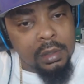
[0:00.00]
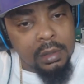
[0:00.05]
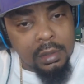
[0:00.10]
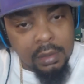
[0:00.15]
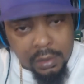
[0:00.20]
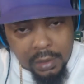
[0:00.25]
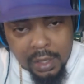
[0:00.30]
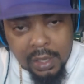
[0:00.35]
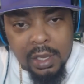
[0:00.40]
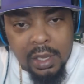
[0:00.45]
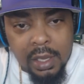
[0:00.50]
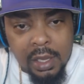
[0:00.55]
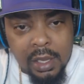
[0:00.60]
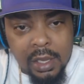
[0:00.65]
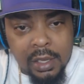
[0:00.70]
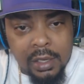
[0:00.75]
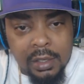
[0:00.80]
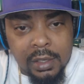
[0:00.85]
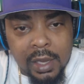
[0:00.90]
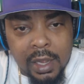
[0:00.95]
they
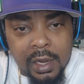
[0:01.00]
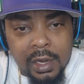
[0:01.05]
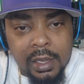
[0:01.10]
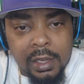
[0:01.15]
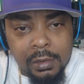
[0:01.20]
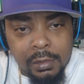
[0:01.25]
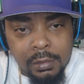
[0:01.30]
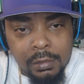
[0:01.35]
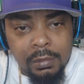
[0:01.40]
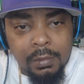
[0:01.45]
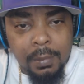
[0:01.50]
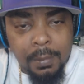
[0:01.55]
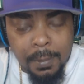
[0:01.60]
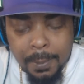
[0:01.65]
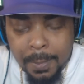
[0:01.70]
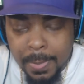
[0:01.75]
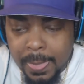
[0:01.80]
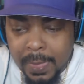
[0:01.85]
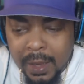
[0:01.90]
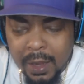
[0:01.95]
hid. Now I
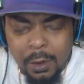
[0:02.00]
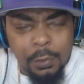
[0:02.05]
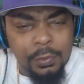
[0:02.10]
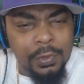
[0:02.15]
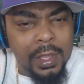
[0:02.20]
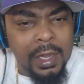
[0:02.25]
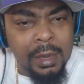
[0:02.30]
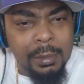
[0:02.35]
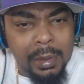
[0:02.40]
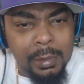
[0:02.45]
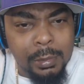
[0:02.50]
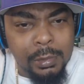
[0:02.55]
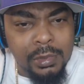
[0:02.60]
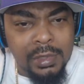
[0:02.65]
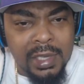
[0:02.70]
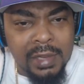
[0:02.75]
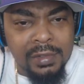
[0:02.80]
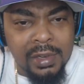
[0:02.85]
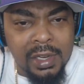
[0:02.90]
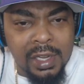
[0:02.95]
don't think the baby was
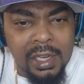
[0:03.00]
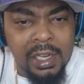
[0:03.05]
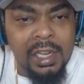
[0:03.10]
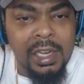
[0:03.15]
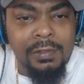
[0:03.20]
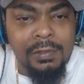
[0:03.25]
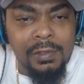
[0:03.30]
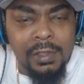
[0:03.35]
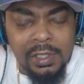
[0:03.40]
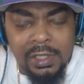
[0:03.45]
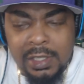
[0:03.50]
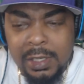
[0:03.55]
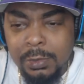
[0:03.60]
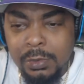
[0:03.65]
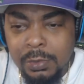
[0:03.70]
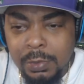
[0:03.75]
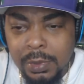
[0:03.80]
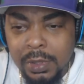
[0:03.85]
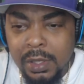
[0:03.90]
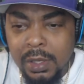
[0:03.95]
living underneath the steps,
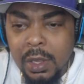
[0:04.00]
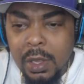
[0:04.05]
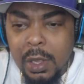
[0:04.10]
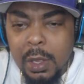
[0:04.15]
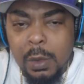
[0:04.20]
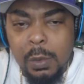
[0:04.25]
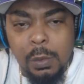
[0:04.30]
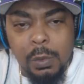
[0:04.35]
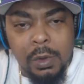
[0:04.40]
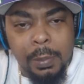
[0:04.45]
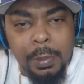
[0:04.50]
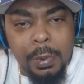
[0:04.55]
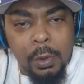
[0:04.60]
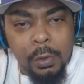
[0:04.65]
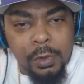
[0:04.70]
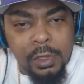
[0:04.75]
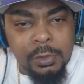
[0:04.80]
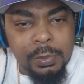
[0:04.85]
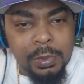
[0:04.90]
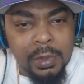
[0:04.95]
but when the
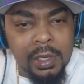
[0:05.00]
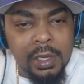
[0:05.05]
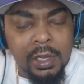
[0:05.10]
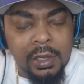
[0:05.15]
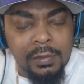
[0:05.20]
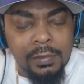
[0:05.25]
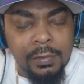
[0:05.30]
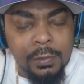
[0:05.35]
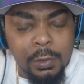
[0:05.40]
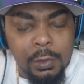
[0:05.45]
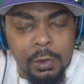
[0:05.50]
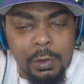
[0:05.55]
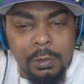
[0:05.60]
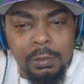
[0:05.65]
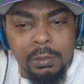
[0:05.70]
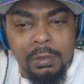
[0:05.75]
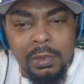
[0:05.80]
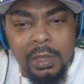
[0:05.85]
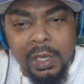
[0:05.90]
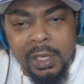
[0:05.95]
police been looking for
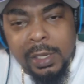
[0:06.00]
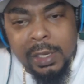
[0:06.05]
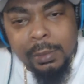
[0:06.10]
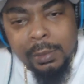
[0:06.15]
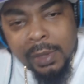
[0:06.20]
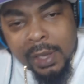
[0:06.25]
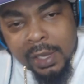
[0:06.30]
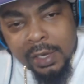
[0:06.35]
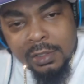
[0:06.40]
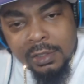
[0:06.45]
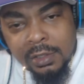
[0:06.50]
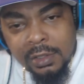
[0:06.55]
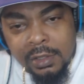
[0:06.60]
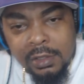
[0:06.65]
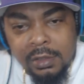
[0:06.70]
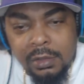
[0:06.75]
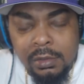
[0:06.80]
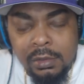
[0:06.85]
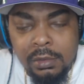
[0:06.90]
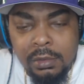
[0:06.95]
him, they kept had this
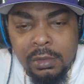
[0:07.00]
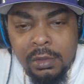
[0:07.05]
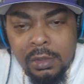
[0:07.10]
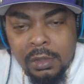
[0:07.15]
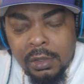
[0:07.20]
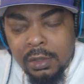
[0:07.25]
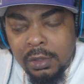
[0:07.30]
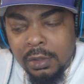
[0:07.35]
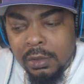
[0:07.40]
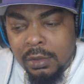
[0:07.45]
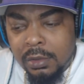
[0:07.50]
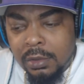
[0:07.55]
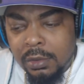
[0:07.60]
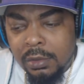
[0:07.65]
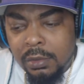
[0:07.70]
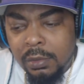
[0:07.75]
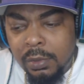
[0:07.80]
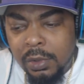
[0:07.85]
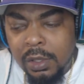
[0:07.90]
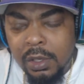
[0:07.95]
little,
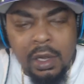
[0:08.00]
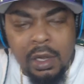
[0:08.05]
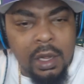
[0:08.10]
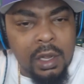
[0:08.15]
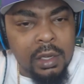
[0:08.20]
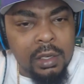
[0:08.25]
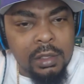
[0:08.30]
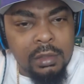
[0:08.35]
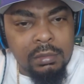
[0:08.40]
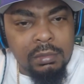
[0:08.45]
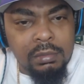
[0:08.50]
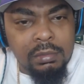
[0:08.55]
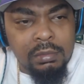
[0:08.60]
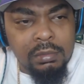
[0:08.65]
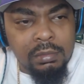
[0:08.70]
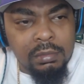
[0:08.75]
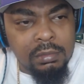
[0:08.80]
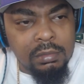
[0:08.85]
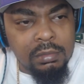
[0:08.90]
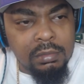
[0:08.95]
what do you call it,
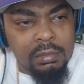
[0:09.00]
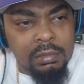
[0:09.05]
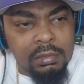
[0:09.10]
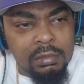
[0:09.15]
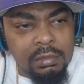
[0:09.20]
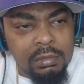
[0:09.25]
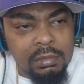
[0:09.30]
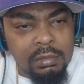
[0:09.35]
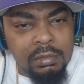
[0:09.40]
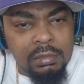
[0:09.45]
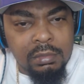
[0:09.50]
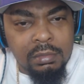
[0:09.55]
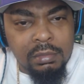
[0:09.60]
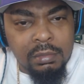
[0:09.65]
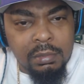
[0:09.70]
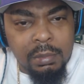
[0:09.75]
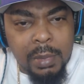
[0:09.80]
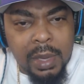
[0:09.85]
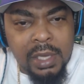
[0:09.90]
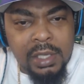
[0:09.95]

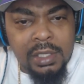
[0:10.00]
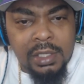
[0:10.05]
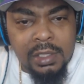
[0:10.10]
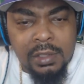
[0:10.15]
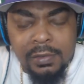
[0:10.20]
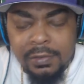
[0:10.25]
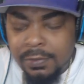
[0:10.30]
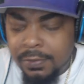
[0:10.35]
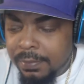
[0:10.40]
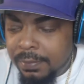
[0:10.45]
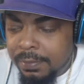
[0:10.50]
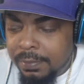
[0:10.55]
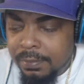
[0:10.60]
makeshift